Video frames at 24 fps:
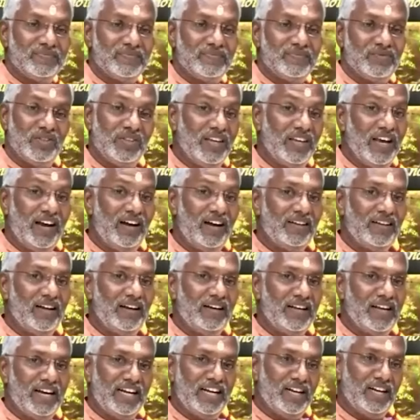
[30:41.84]
So he had that
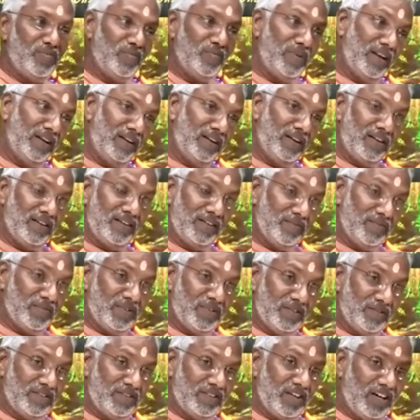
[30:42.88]
kind of mind,
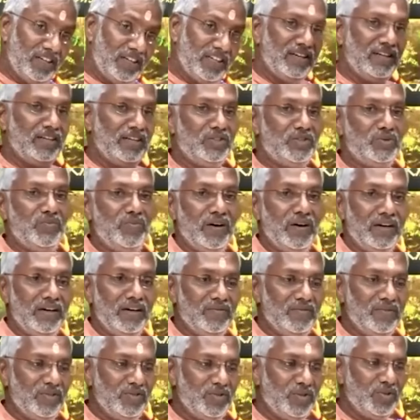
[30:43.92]
thought in his mind.
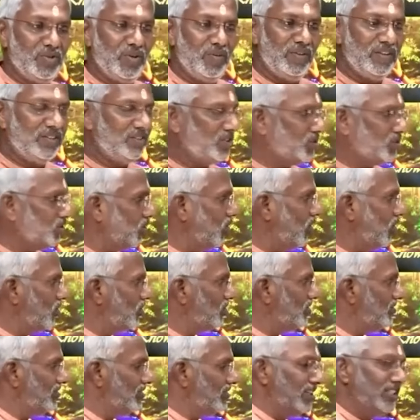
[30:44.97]
But Vishwamitra says, you have
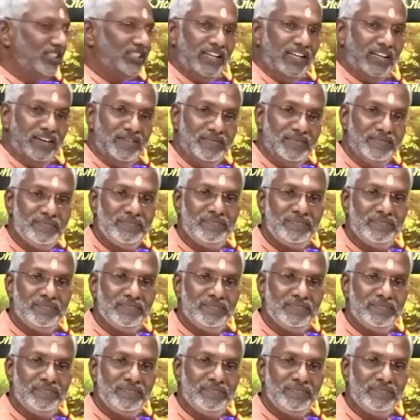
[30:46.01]
to finish her.